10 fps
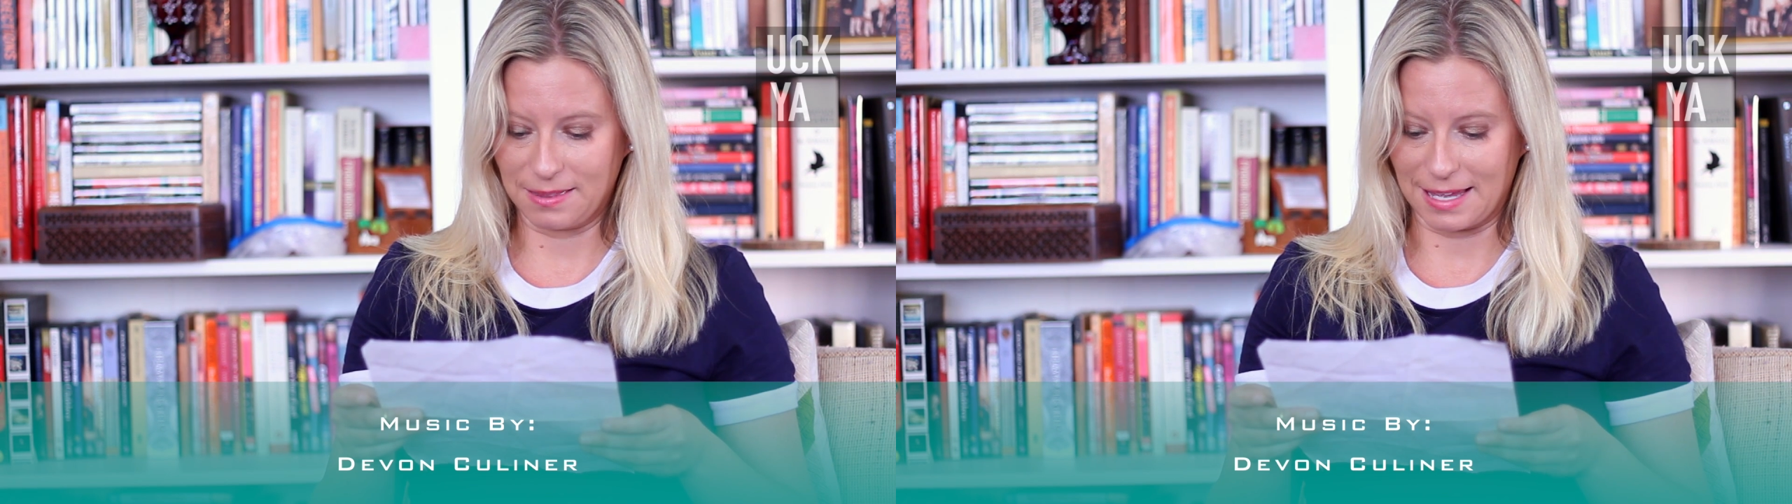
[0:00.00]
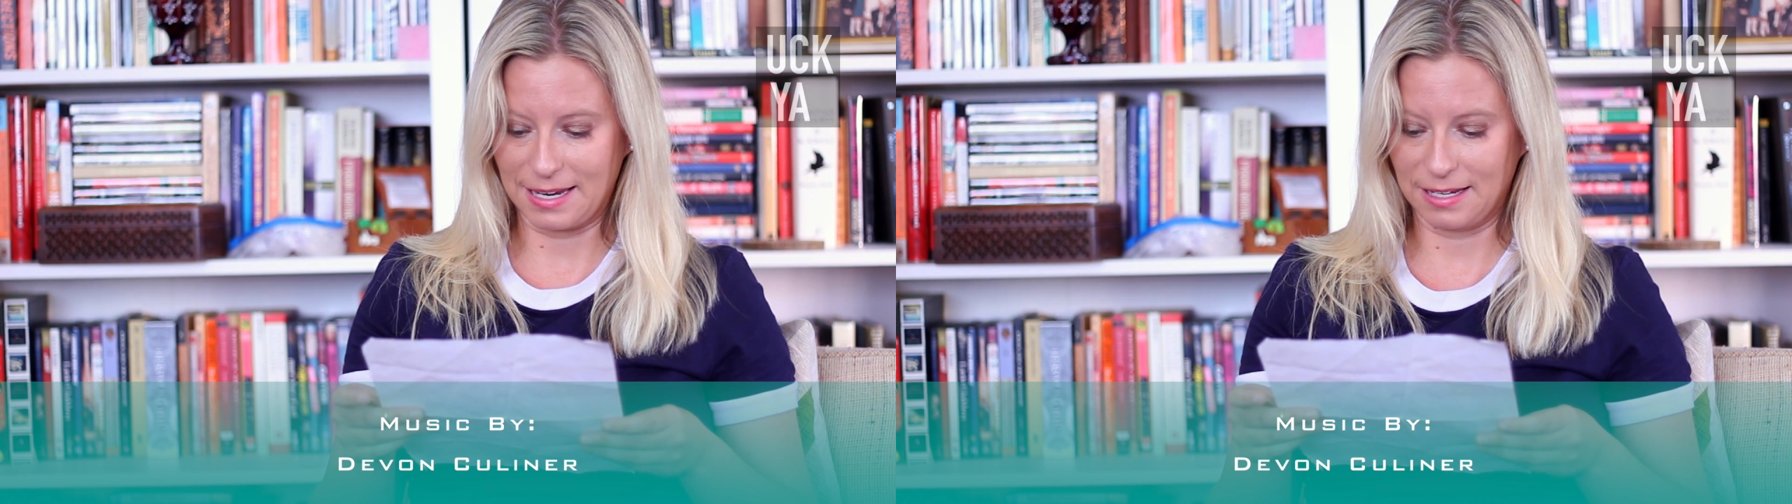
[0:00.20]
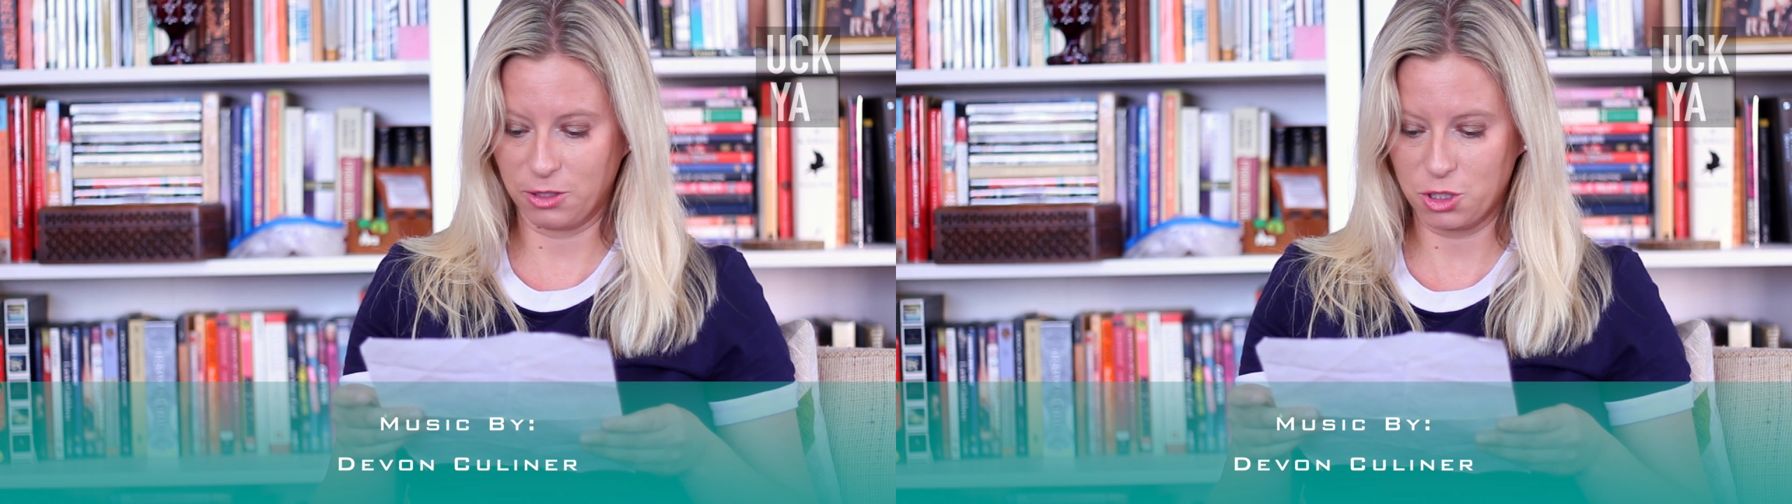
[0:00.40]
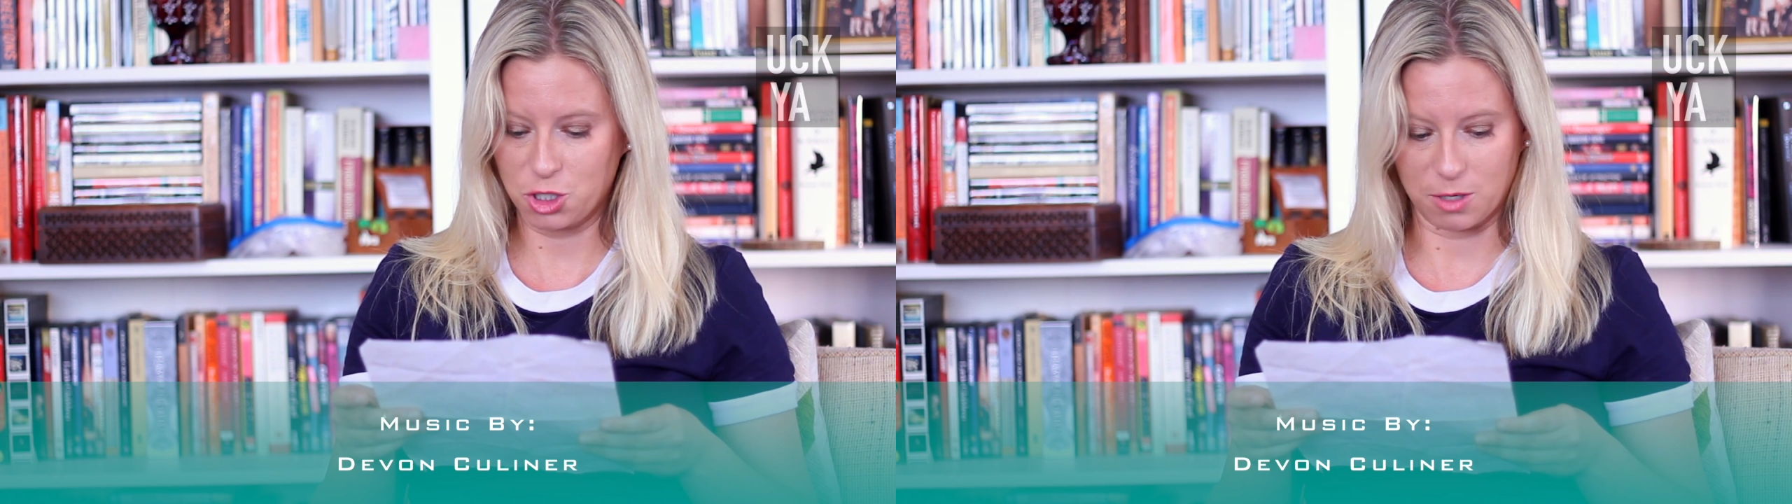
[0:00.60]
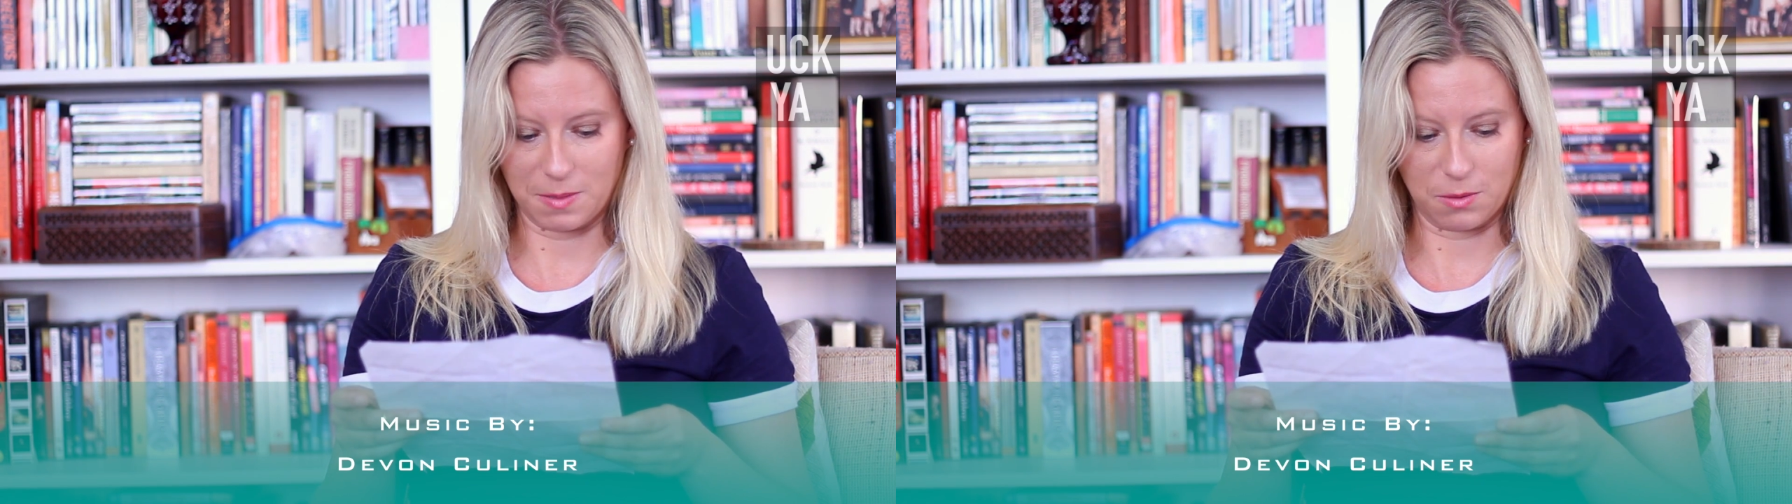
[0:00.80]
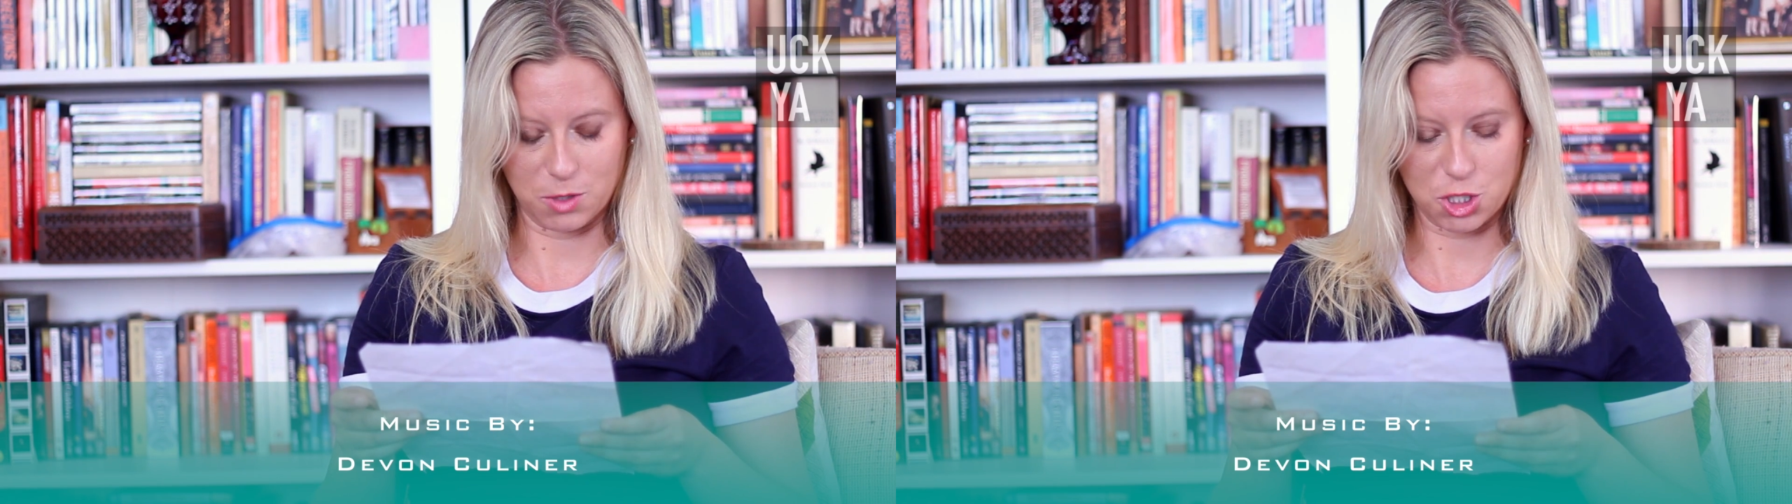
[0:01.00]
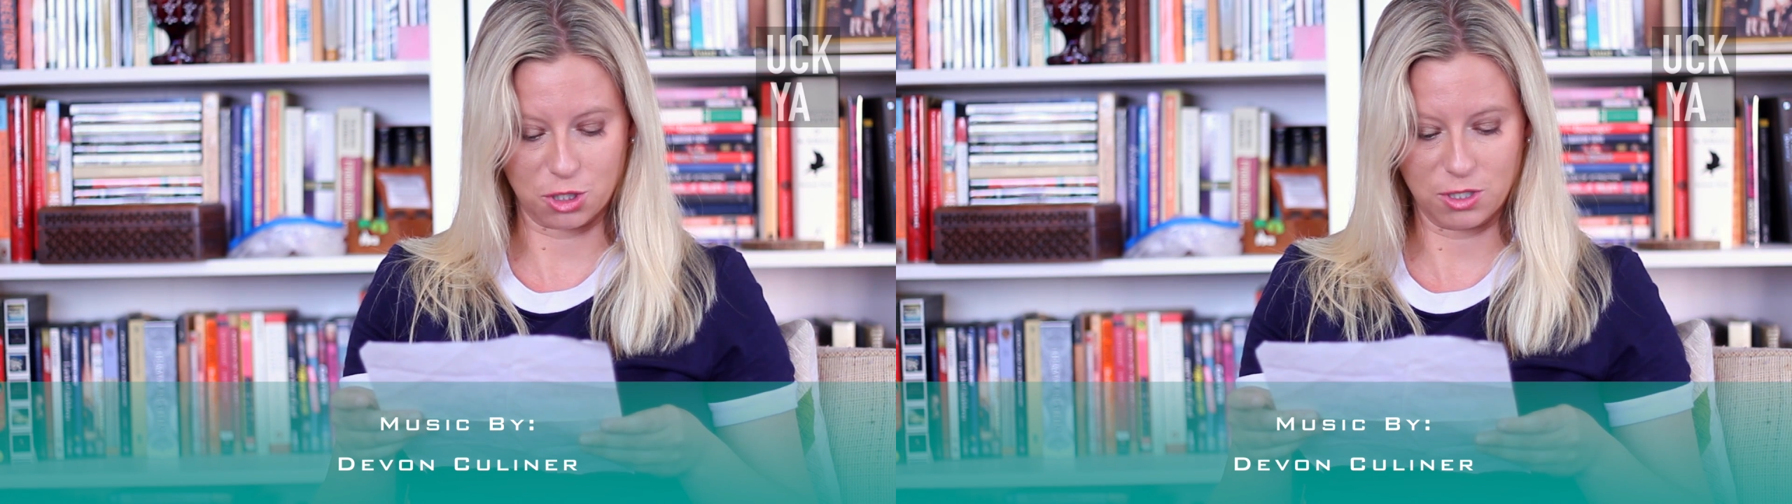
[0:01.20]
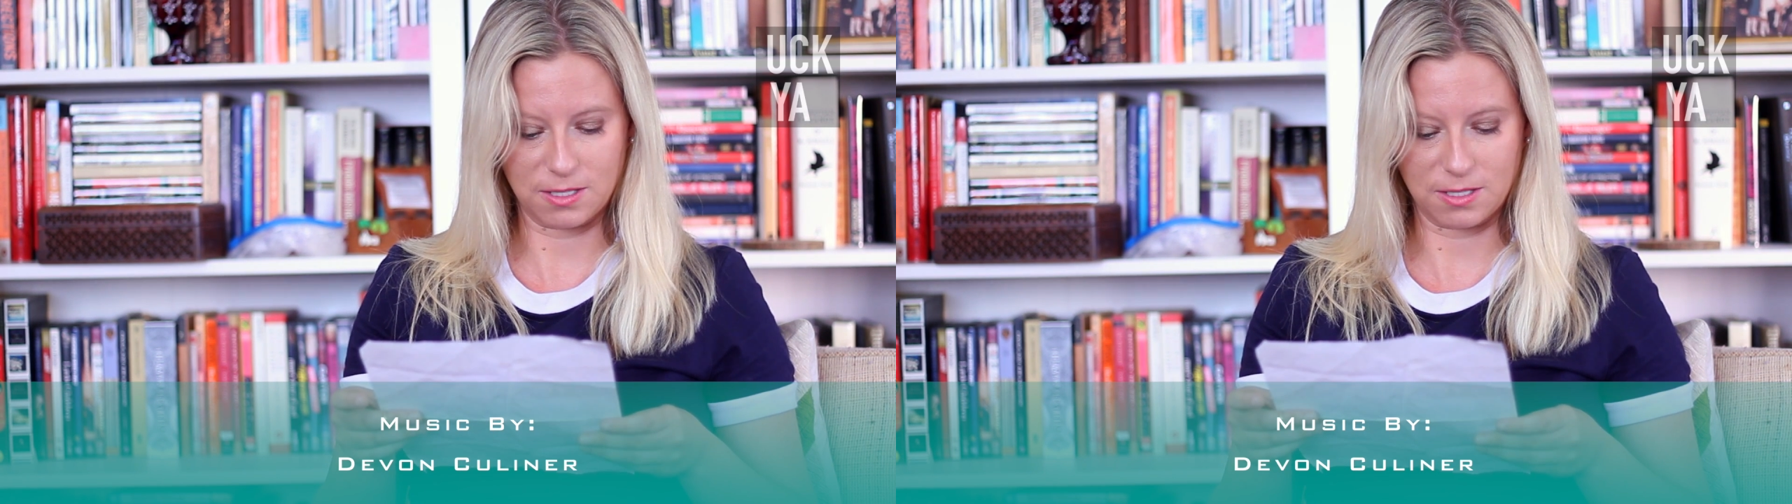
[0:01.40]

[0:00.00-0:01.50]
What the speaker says: that Hitler's Germany was sure